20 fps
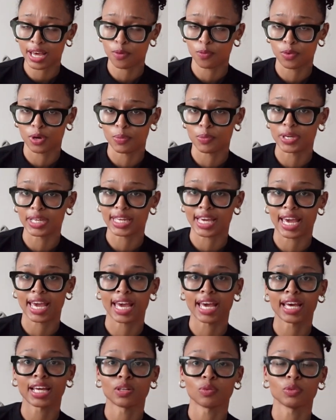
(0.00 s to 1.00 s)
and where we
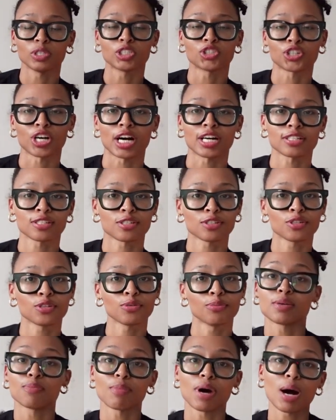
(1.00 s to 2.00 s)
can, we try to.
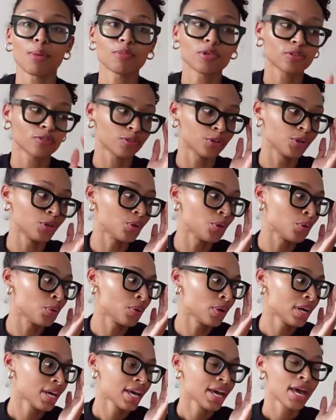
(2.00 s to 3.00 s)
The
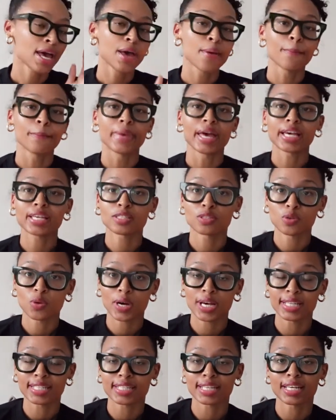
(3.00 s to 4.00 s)
Mama-Ru makes
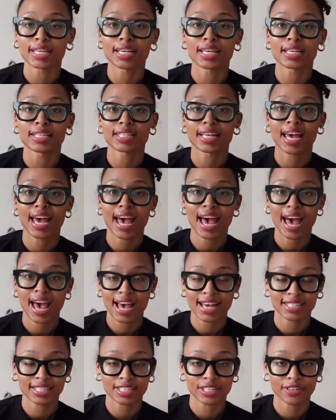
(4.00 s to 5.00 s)
noises. It
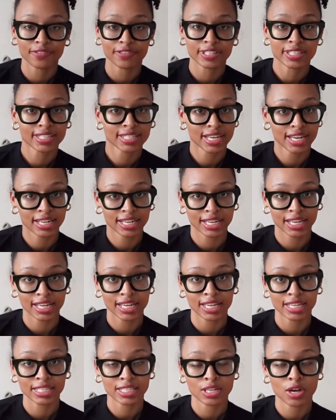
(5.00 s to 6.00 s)
has different
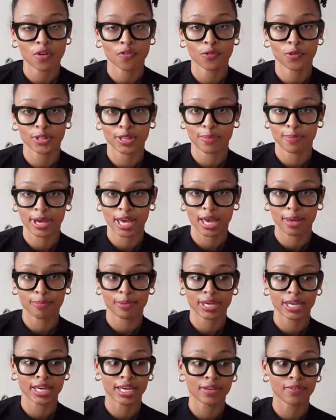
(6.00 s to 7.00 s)
settings for the
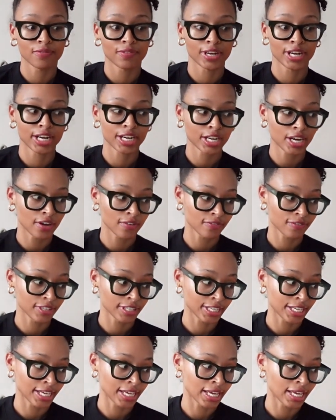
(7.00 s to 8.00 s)
baby, very
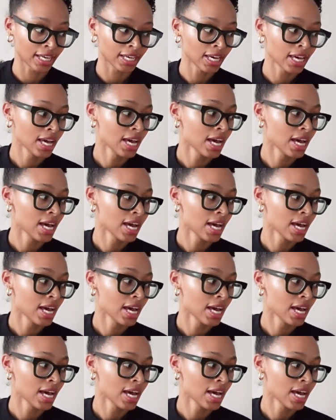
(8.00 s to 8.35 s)
comforting.